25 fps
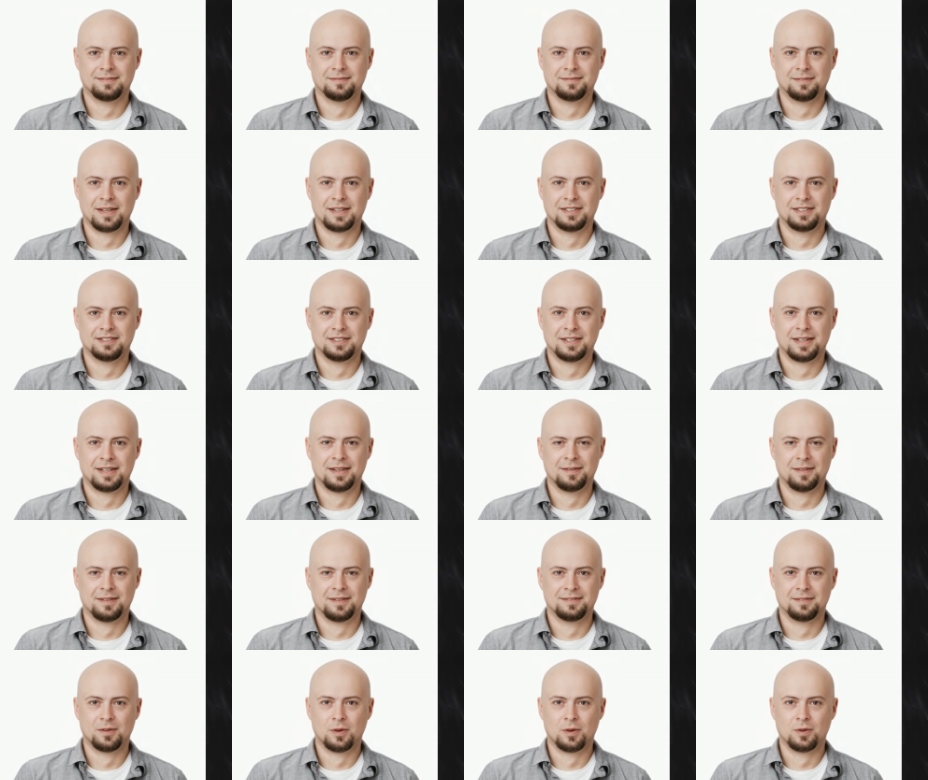But
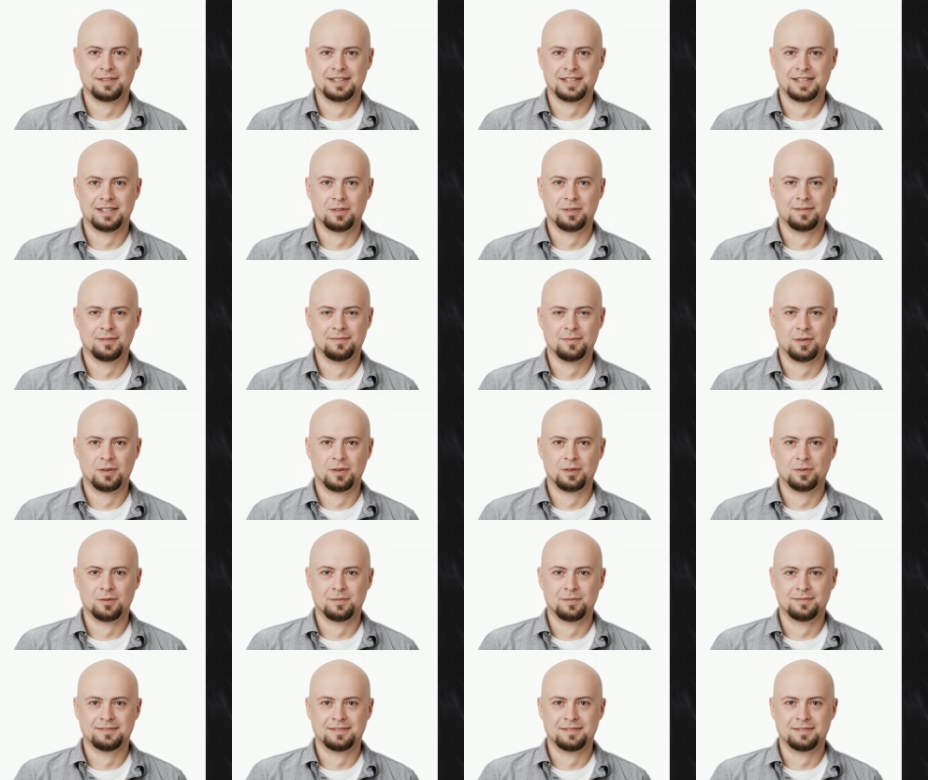before they could
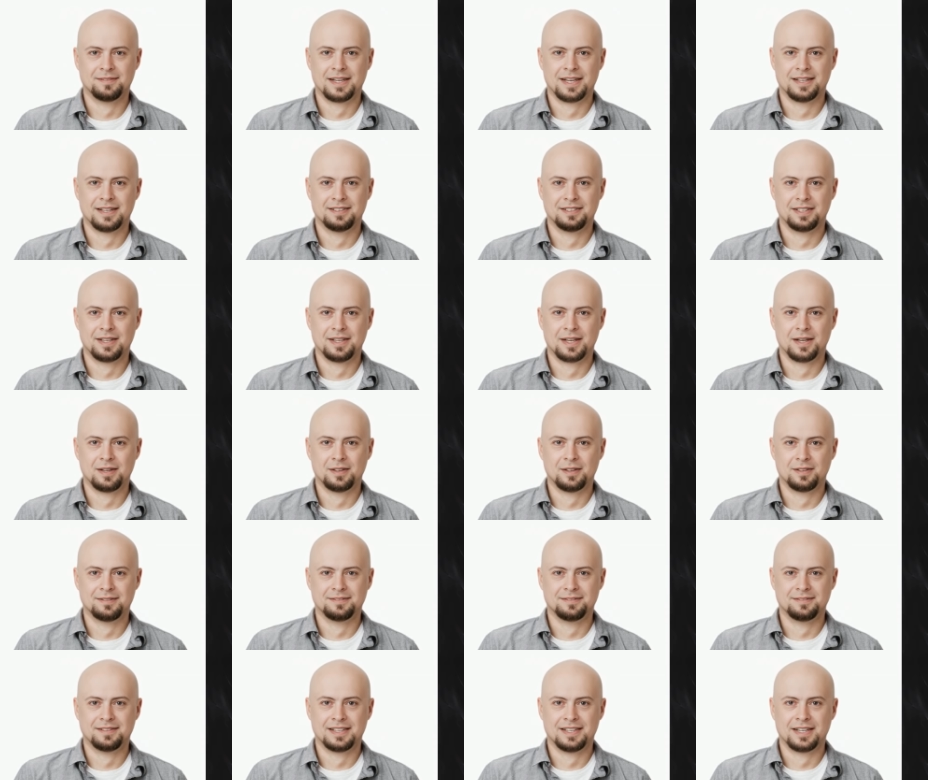move, a dark
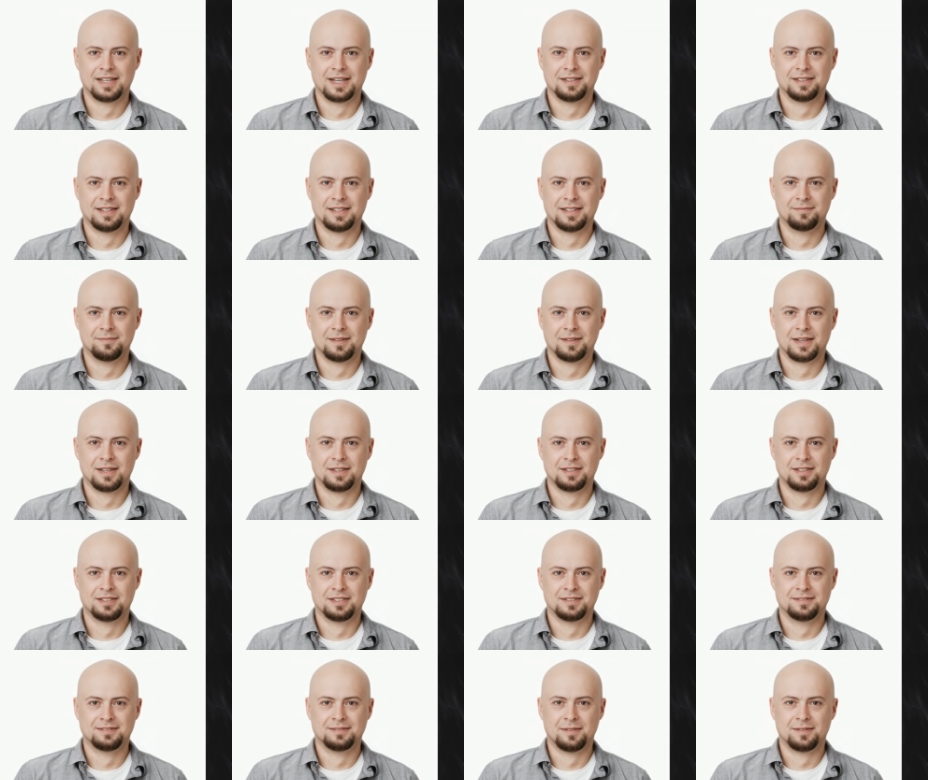figure
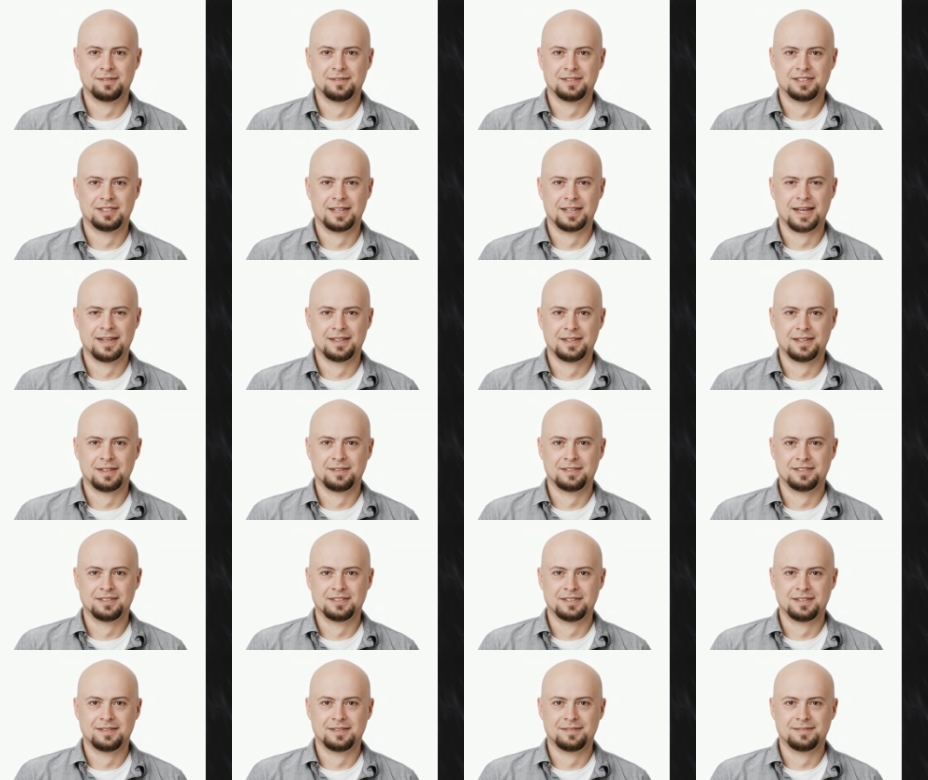emerged from the
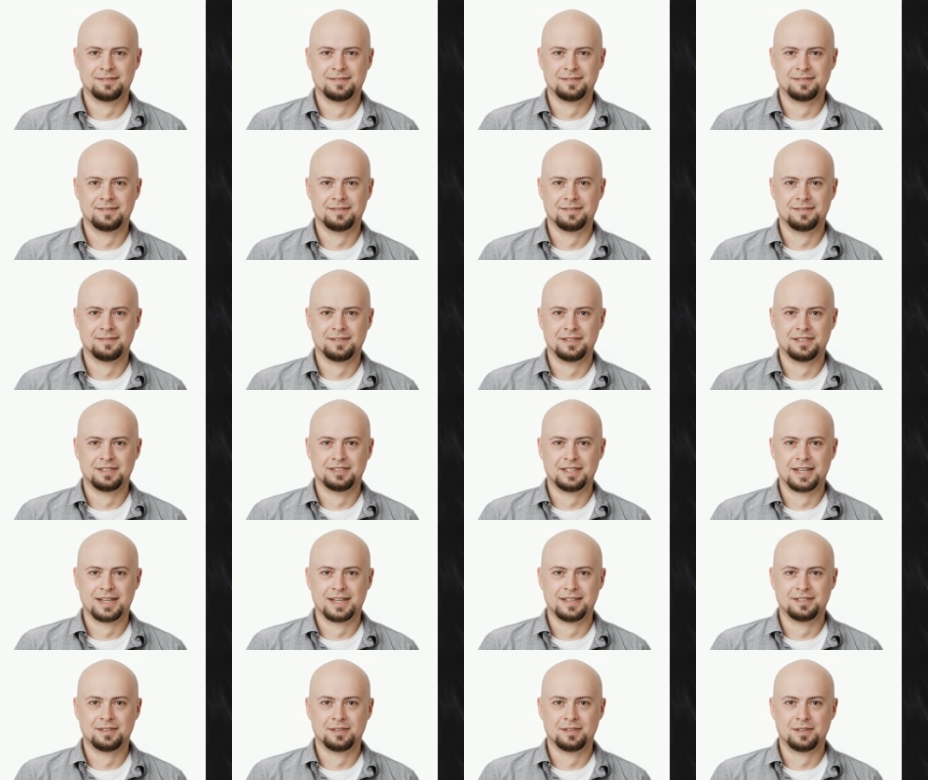shadows. The
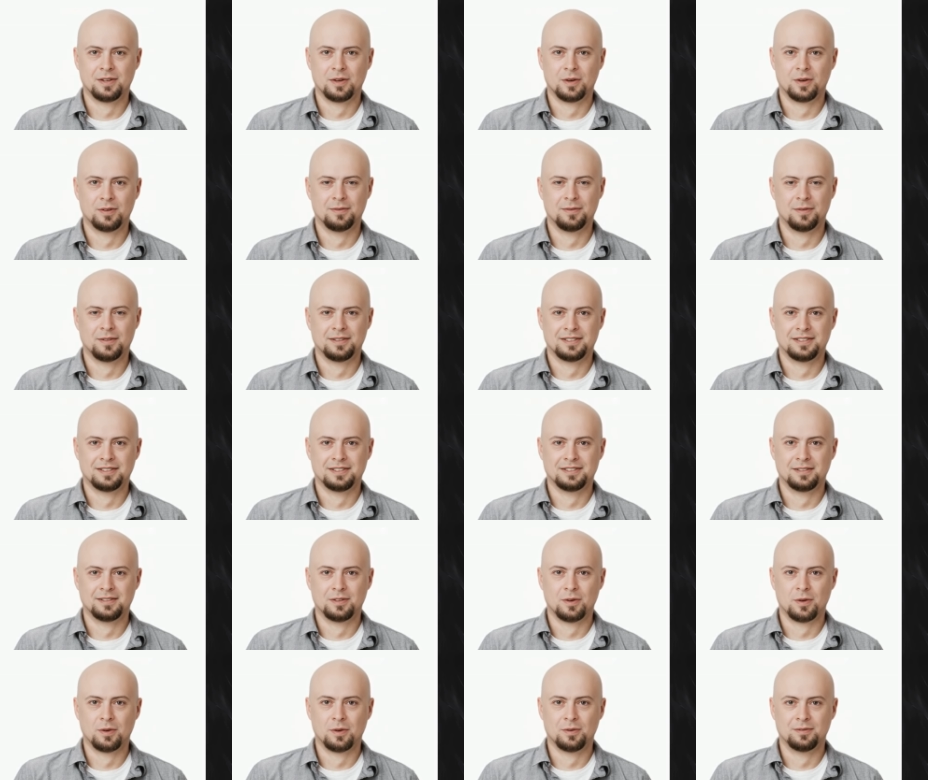Shadow Lord was a
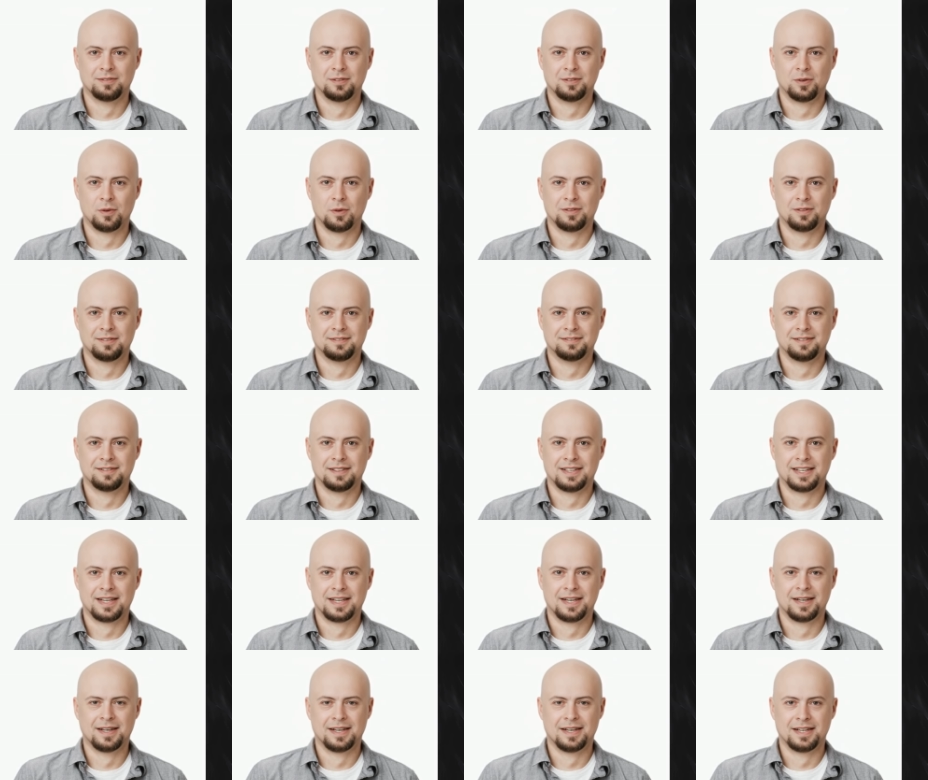tall, gaunt
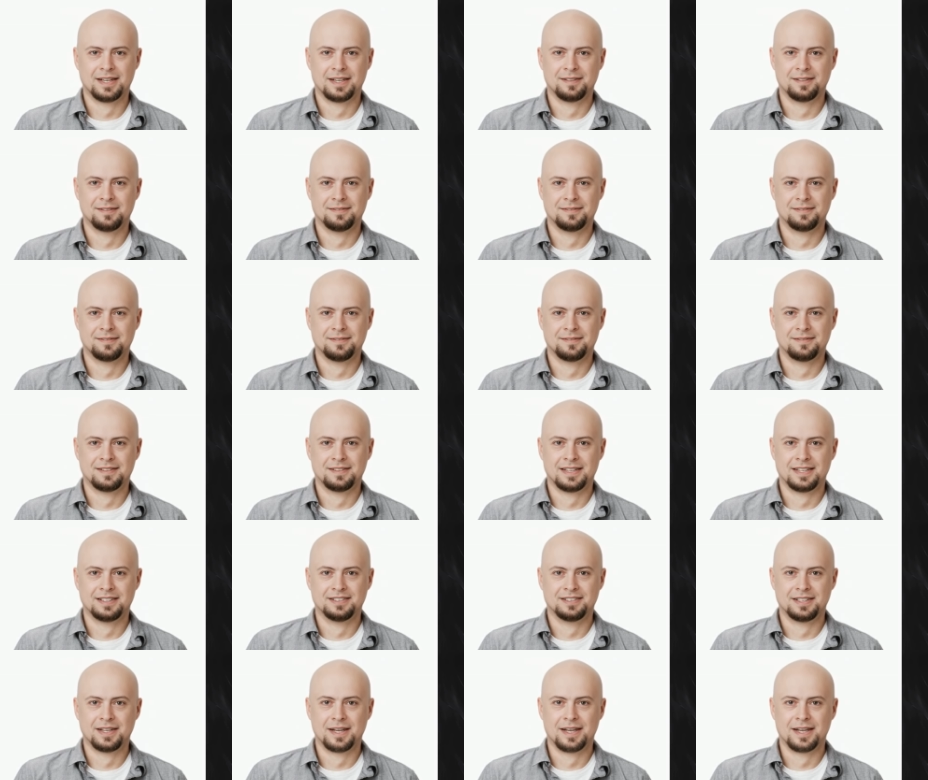figure,
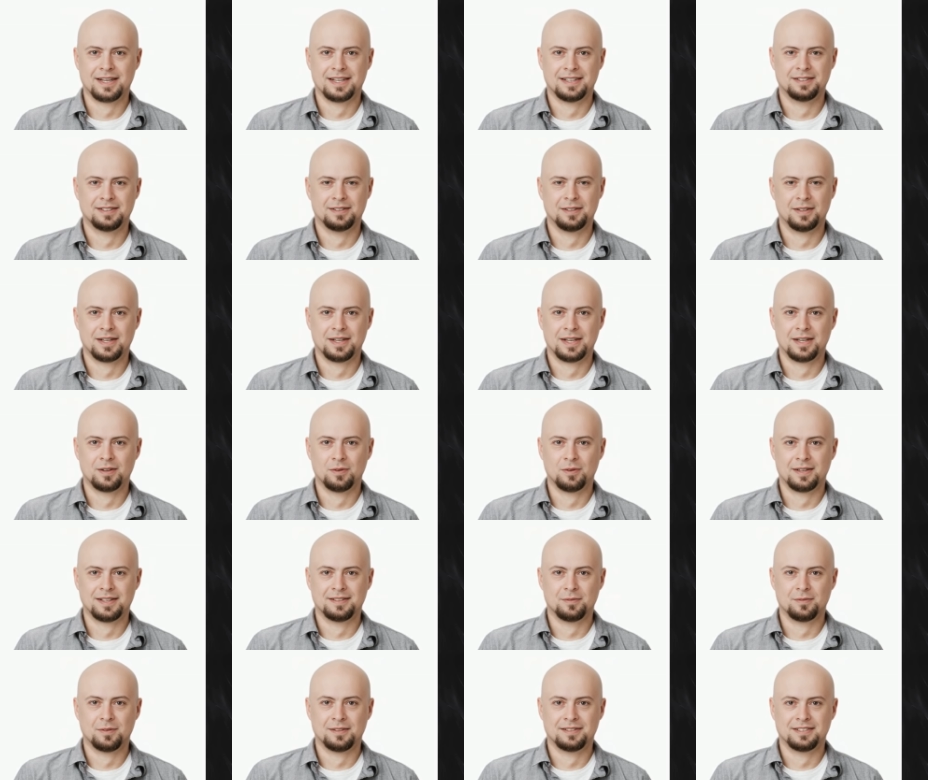his eyes
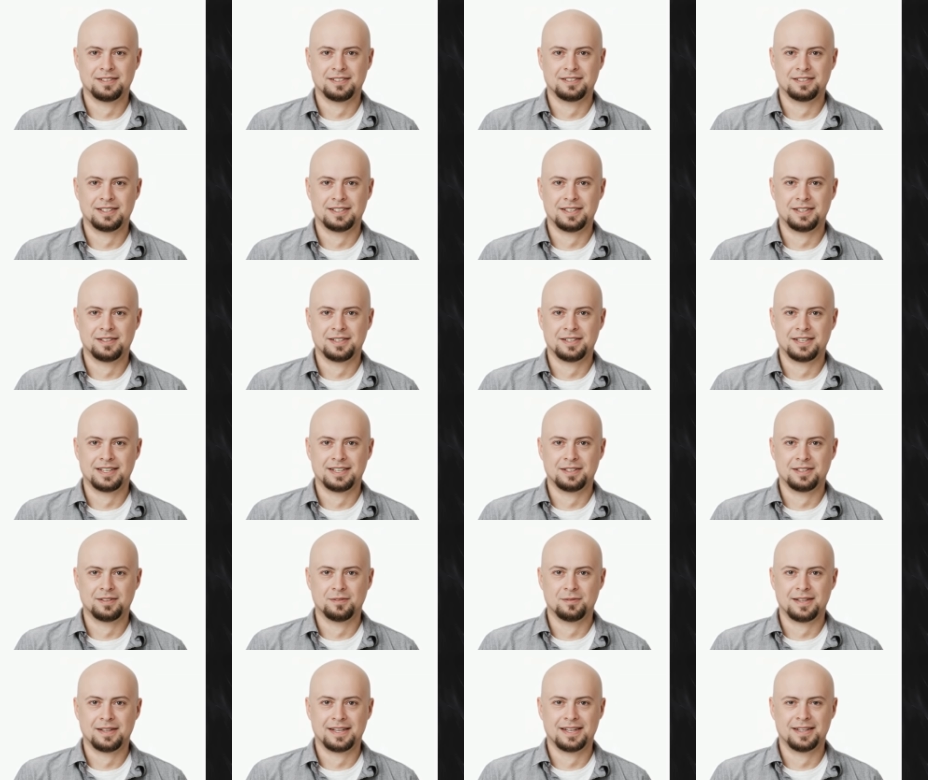glowing with a sickly
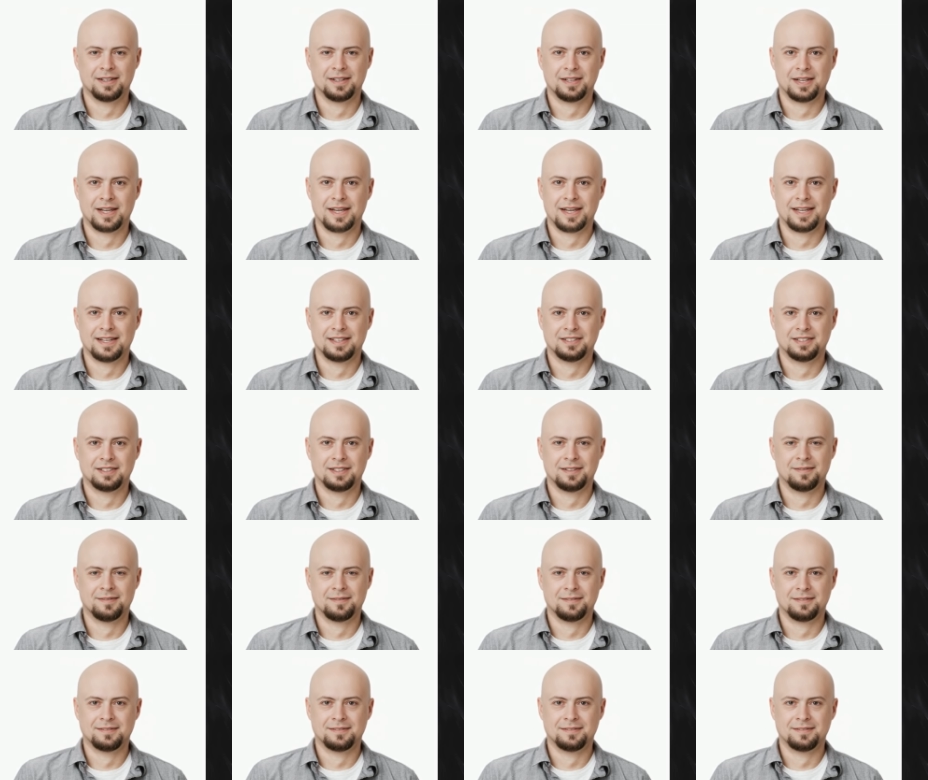green light.